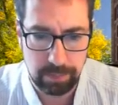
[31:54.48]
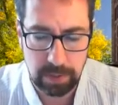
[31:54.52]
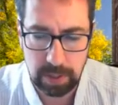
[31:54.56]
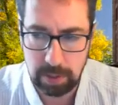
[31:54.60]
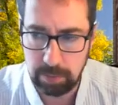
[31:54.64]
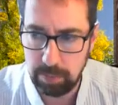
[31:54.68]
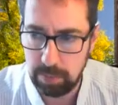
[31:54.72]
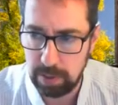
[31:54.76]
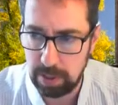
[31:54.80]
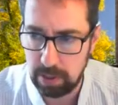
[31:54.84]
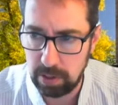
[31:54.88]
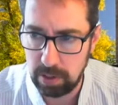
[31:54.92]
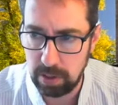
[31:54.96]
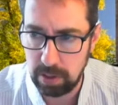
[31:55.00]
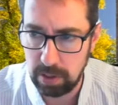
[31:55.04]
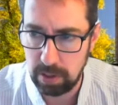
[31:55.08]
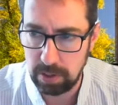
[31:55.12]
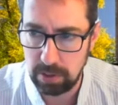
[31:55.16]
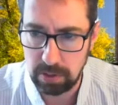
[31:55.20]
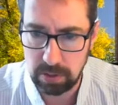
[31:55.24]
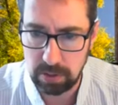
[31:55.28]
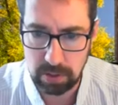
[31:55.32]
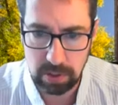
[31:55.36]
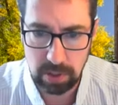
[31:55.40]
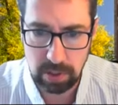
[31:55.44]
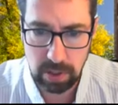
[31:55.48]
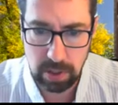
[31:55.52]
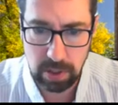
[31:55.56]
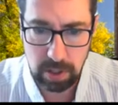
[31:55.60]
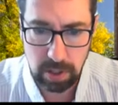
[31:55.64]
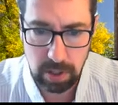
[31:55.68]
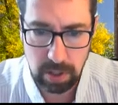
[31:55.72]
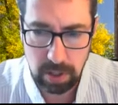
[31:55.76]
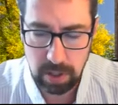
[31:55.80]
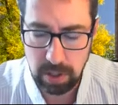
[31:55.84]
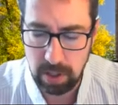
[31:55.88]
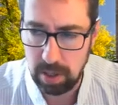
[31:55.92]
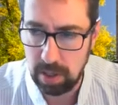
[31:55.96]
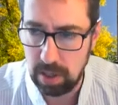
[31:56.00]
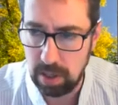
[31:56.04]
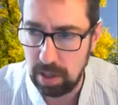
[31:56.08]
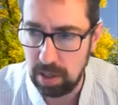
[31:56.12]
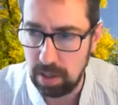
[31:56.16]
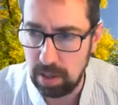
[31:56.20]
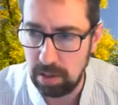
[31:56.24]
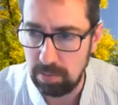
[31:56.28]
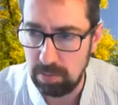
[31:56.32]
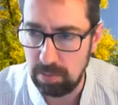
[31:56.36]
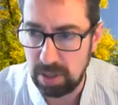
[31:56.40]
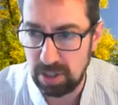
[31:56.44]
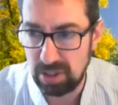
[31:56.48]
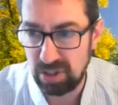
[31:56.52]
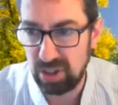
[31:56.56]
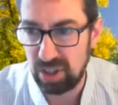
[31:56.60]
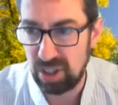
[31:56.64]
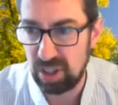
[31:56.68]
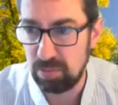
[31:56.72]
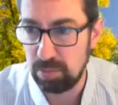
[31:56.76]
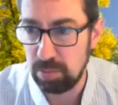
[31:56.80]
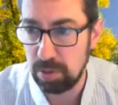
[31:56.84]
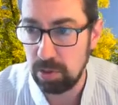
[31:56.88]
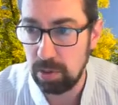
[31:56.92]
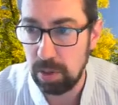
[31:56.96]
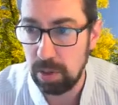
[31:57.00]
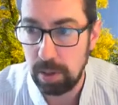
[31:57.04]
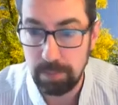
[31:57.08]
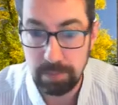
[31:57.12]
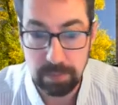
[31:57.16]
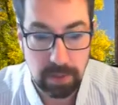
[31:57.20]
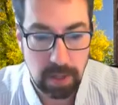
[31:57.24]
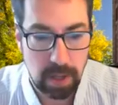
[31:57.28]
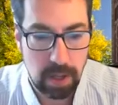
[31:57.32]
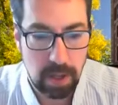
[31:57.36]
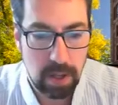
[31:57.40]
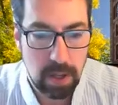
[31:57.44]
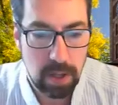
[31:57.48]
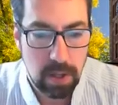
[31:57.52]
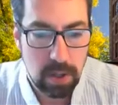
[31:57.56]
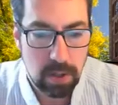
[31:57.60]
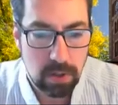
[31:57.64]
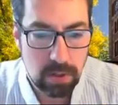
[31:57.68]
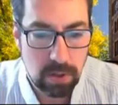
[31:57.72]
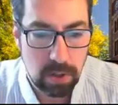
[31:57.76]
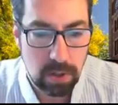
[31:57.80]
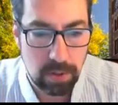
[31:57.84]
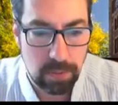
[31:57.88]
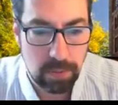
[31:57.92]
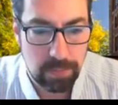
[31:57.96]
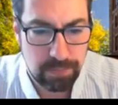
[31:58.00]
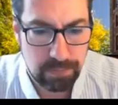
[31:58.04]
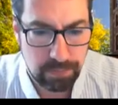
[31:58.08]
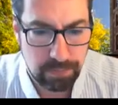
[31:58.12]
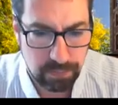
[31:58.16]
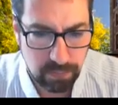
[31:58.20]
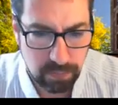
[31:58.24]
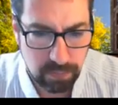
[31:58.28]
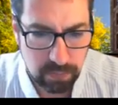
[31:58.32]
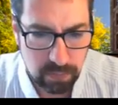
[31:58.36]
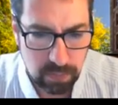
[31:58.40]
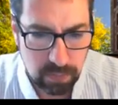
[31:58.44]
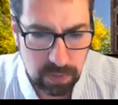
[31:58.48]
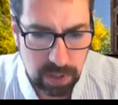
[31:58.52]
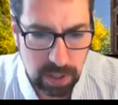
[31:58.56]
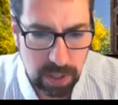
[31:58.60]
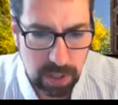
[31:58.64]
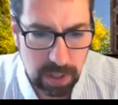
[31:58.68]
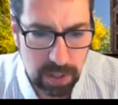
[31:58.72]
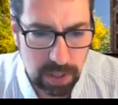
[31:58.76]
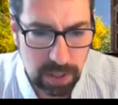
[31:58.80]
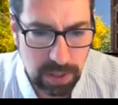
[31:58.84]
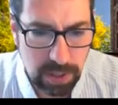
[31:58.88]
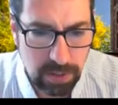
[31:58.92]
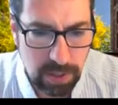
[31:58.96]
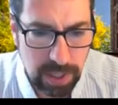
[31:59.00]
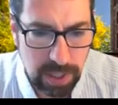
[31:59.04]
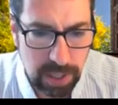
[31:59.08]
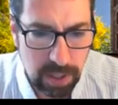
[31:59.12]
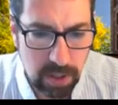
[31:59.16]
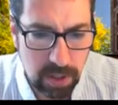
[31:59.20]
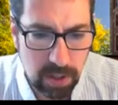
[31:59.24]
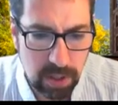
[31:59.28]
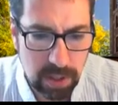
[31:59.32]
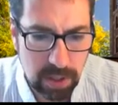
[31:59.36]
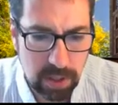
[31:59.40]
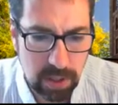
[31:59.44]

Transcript: because my circuit blew up. So let's take a look.